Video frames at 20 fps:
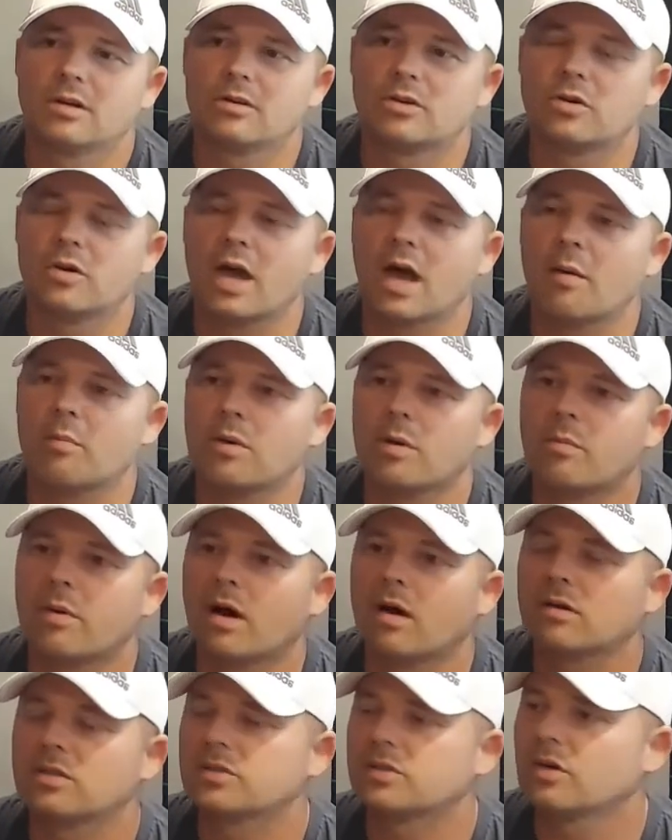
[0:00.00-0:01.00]
too happy
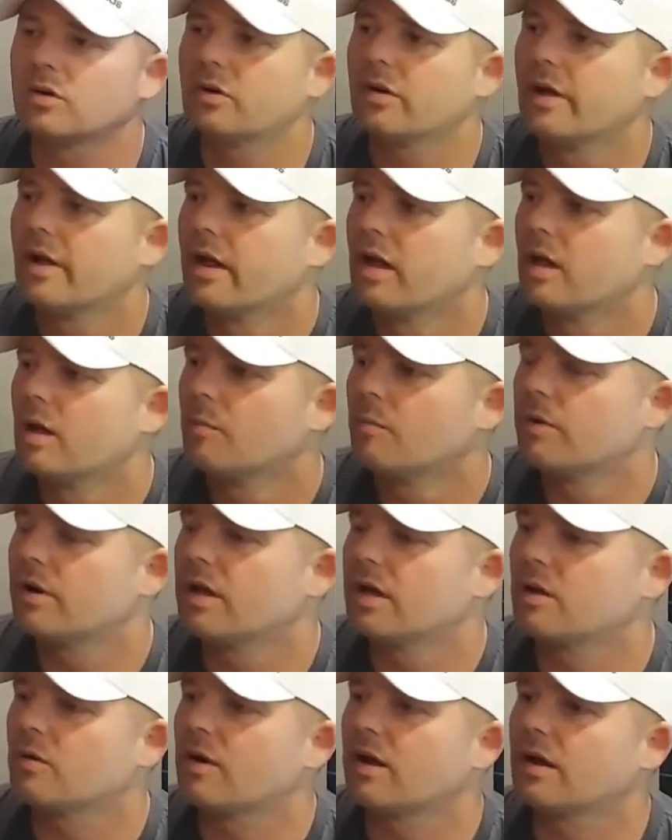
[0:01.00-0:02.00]
about. So, but
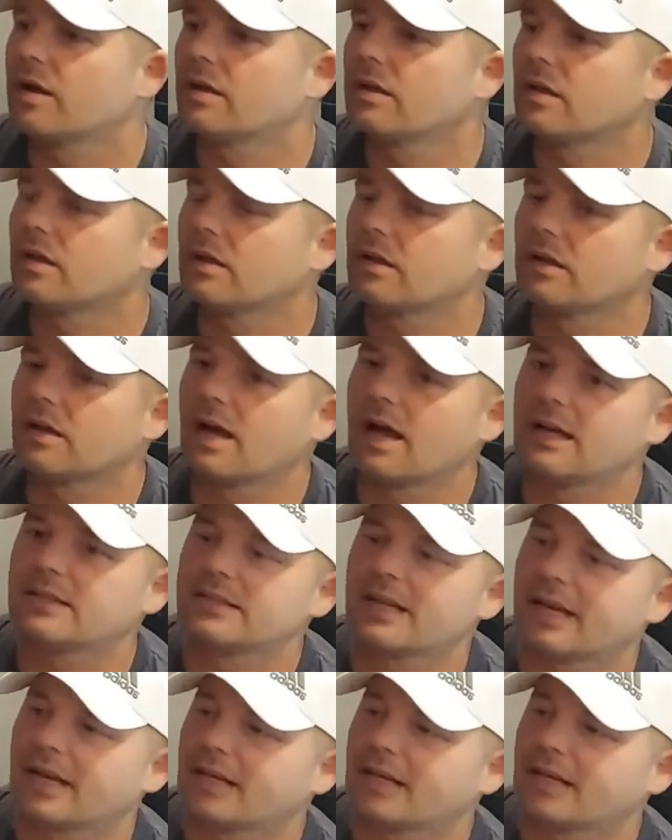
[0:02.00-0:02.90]
anyway, guys, like